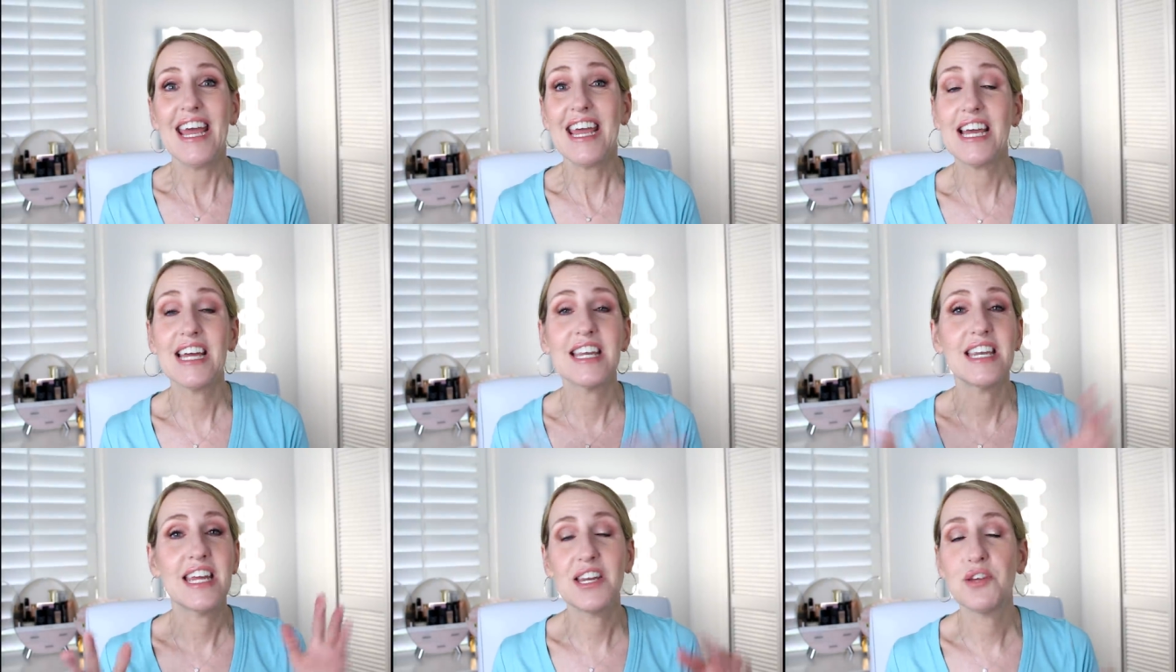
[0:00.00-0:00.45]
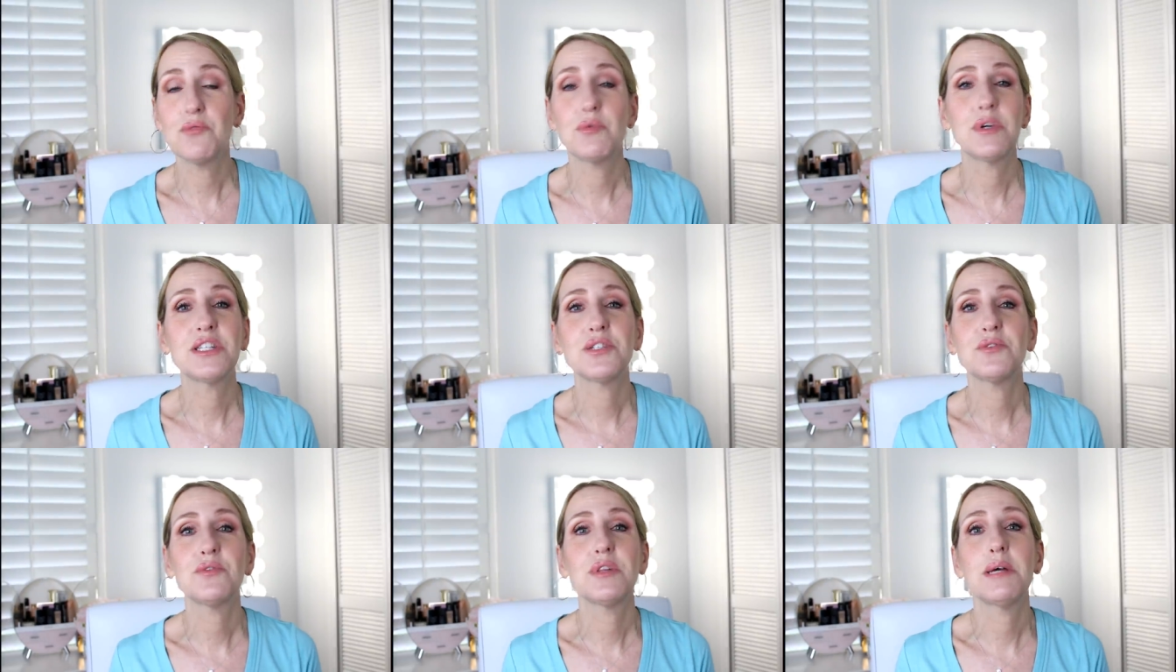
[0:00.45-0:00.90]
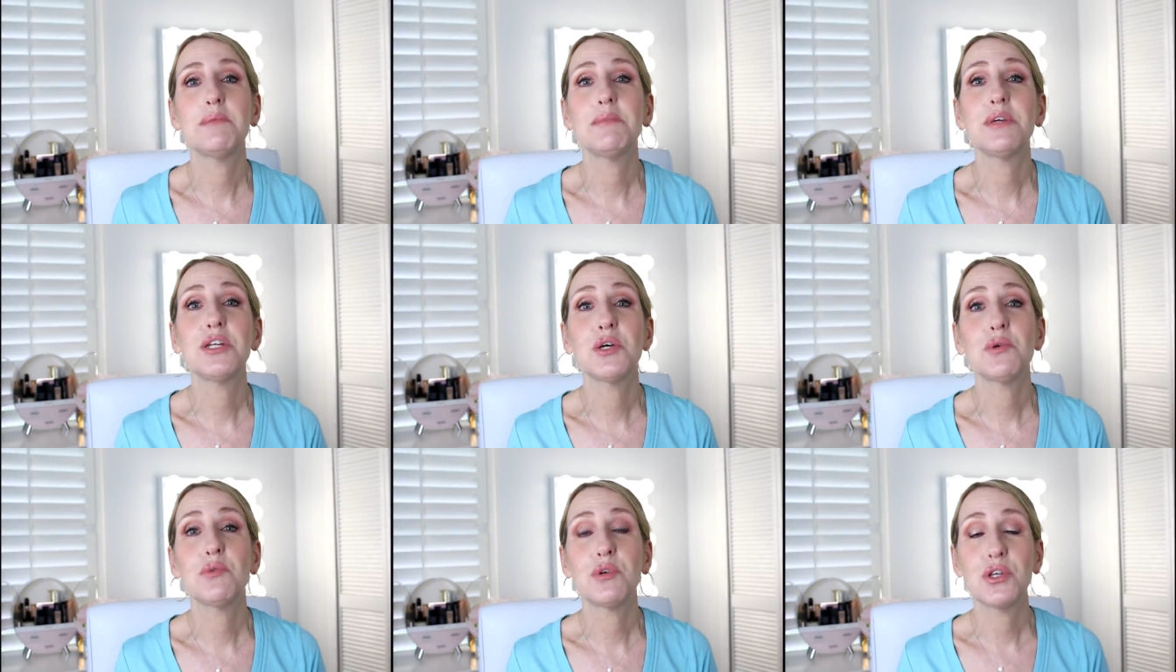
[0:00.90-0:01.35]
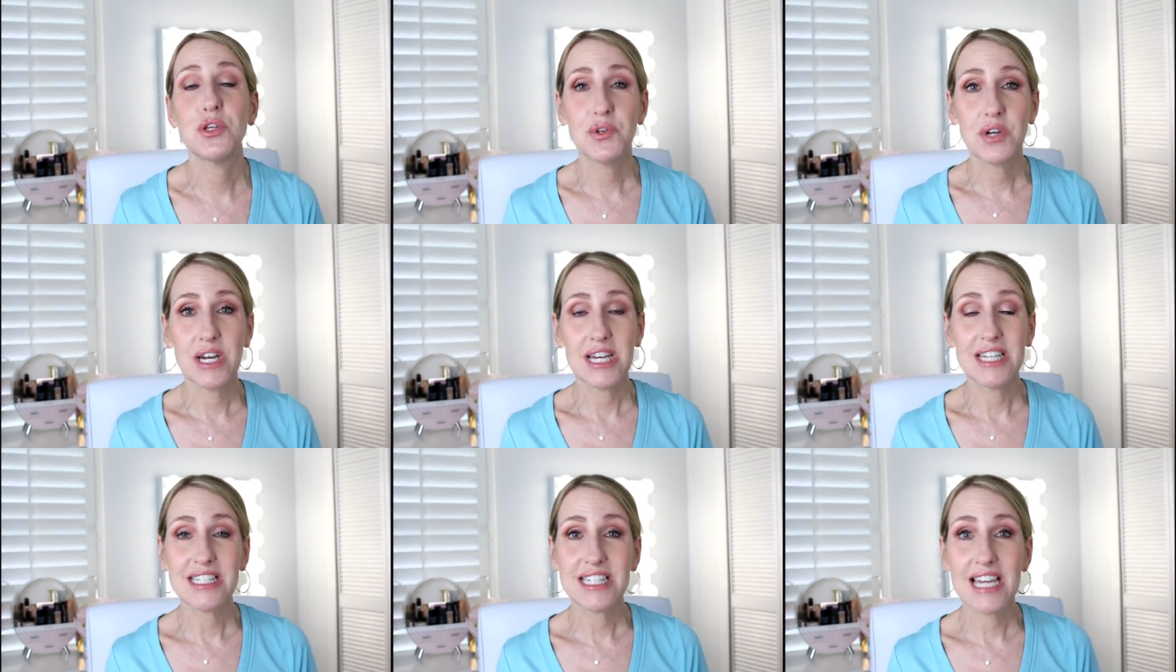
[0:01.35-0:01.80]
and anyway, so let me know what you
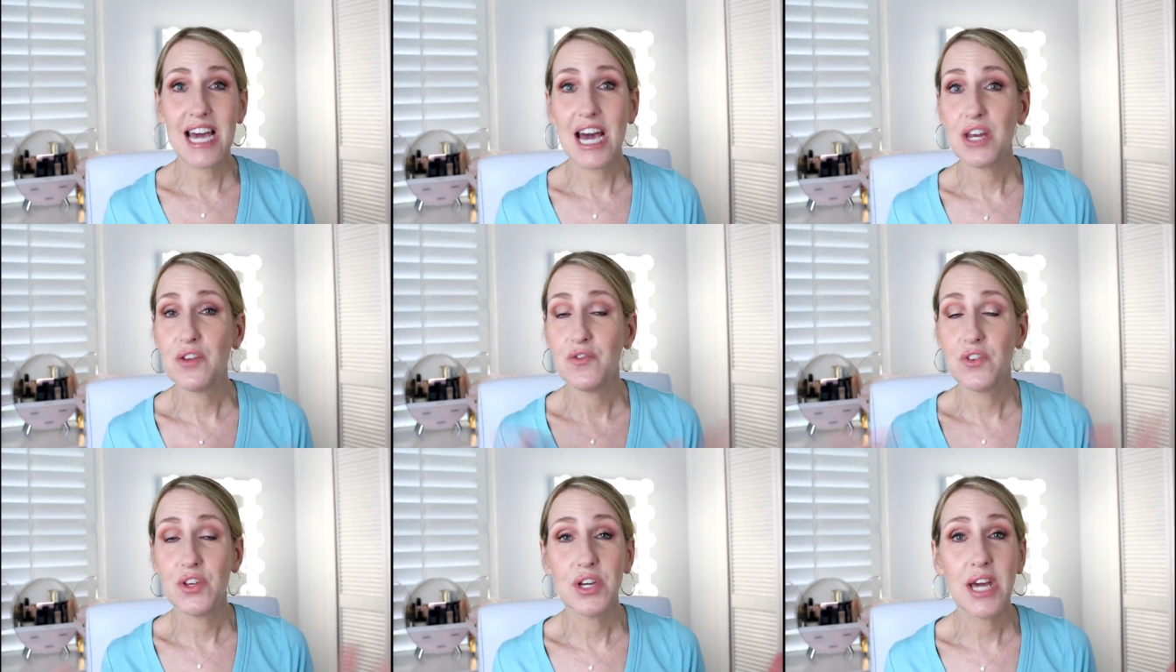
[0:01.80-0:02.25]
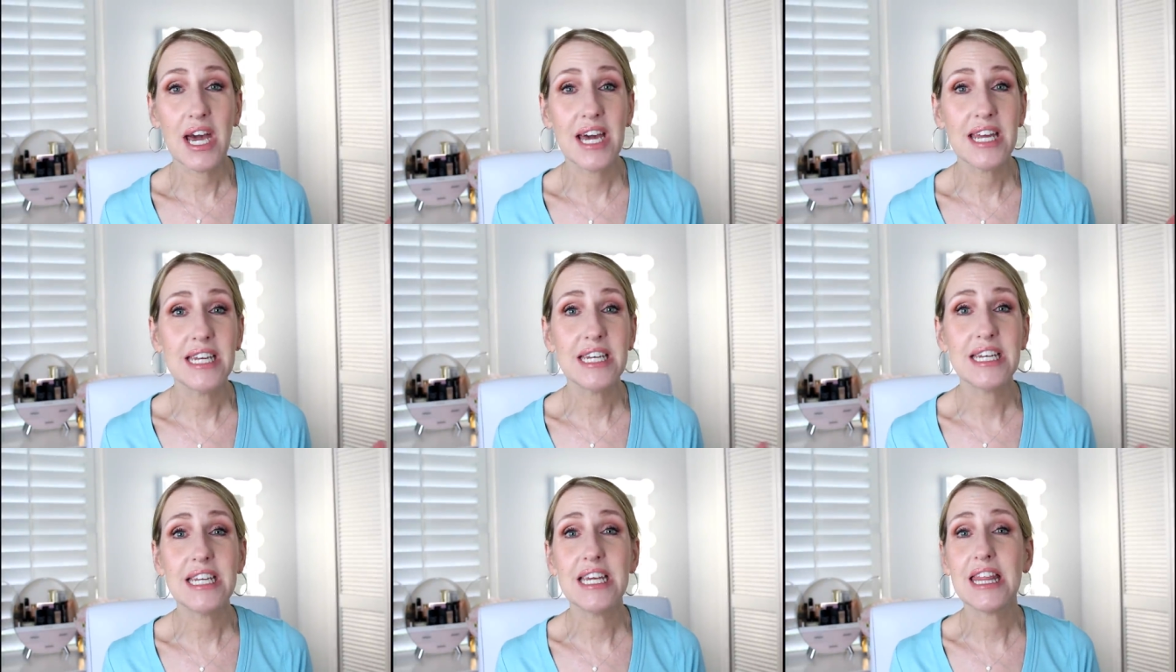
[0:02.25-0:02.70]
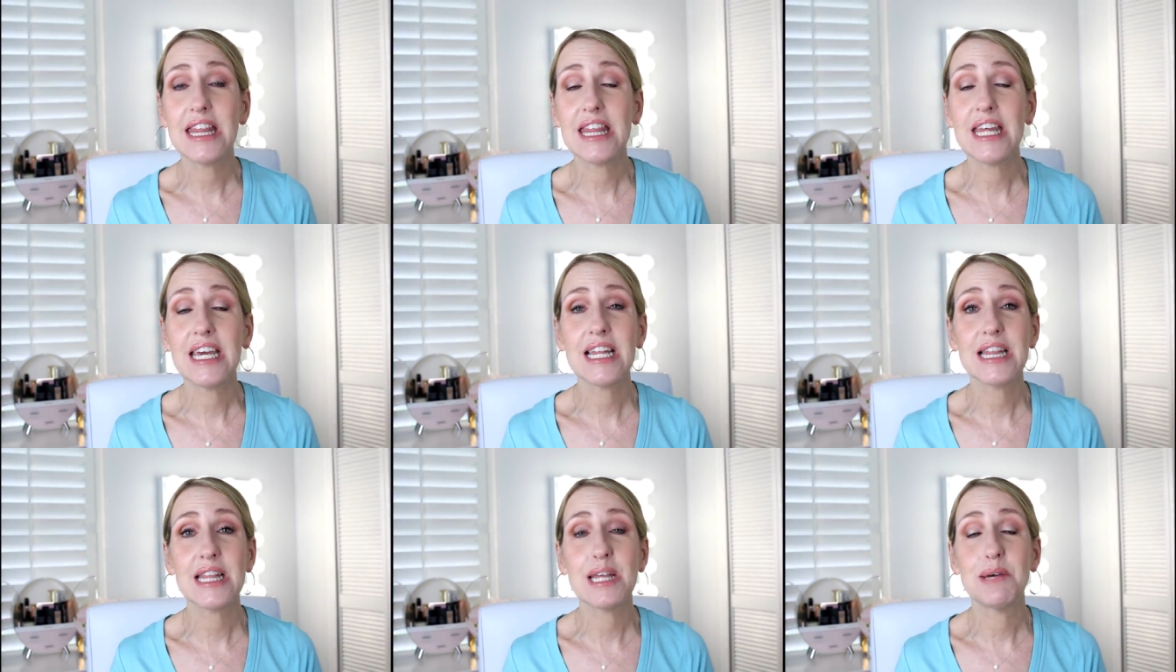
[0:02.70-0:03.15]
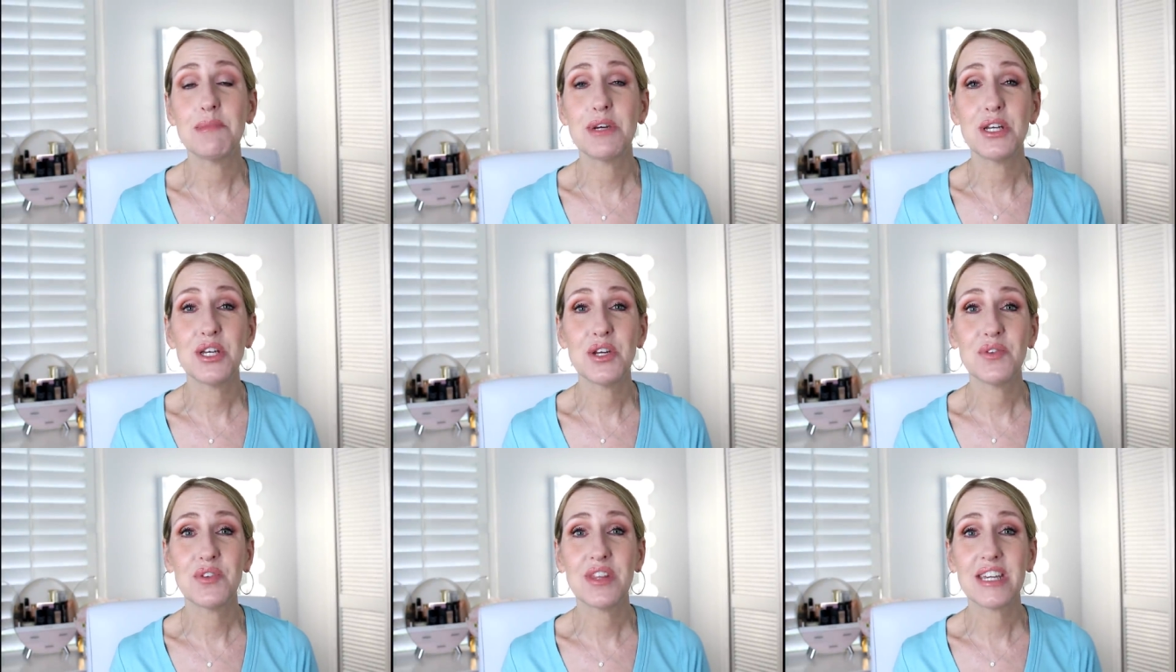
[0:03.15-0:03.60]
guys got. If you got anything, let
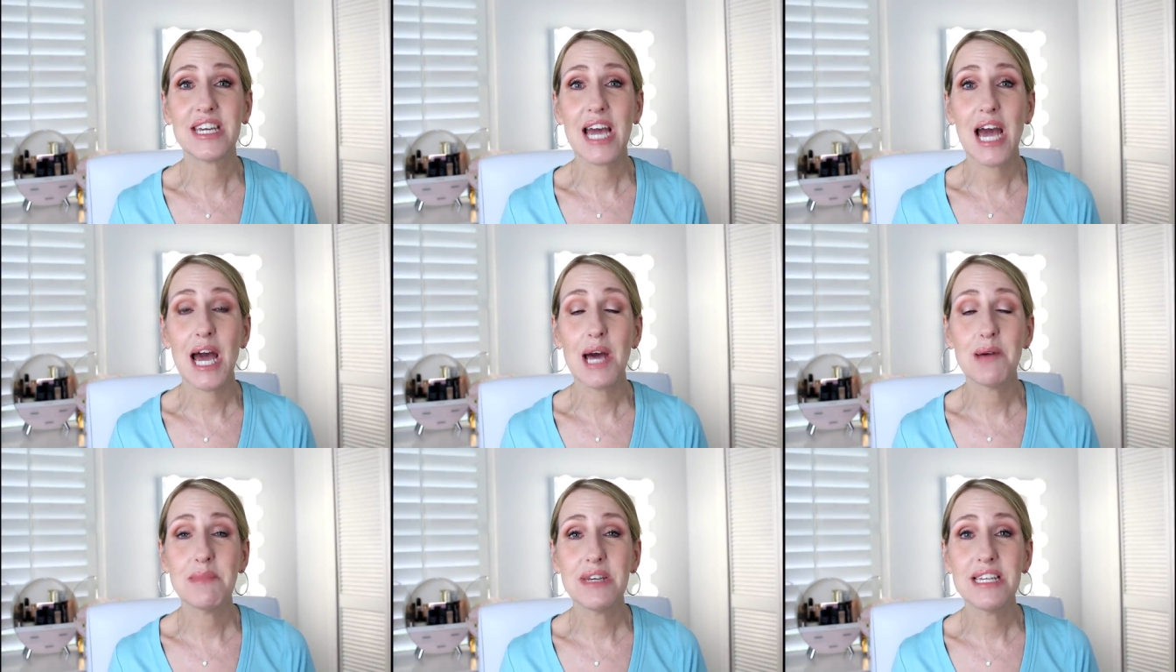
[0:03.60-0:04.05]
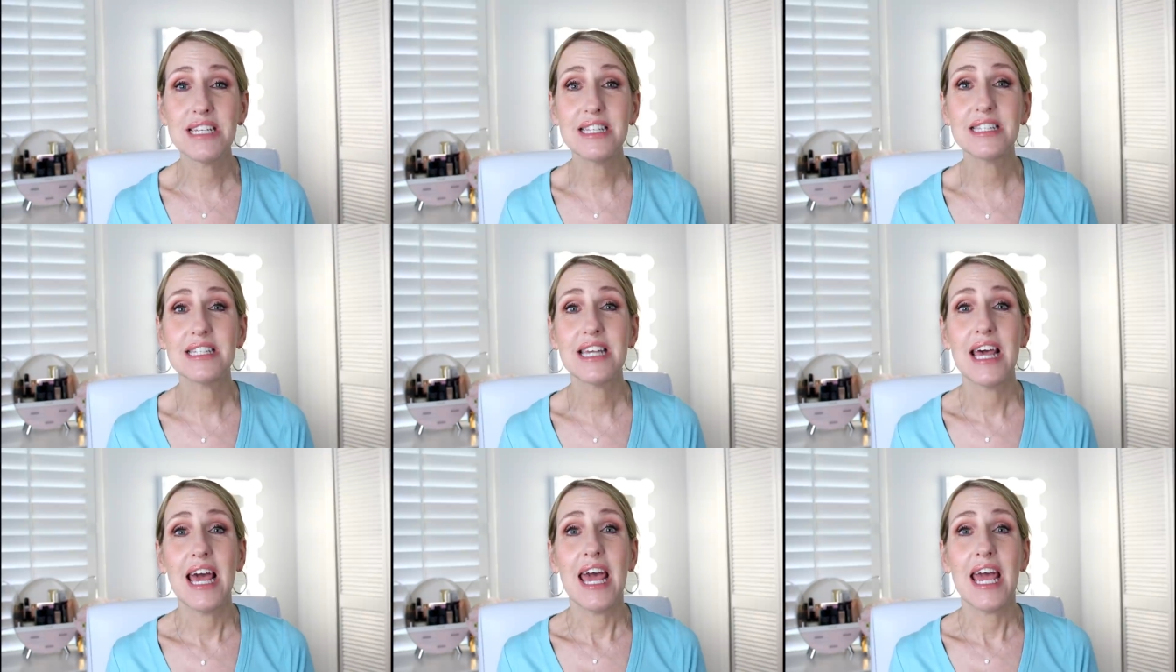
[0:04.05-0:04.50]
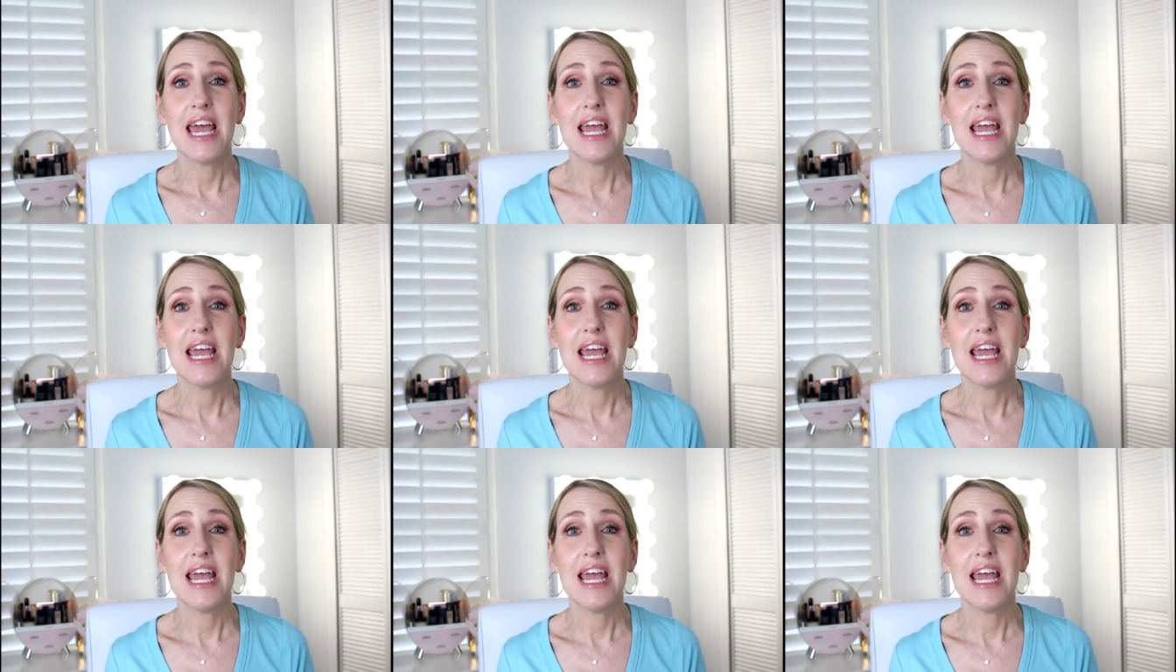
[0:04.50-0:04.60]
me know in the comments.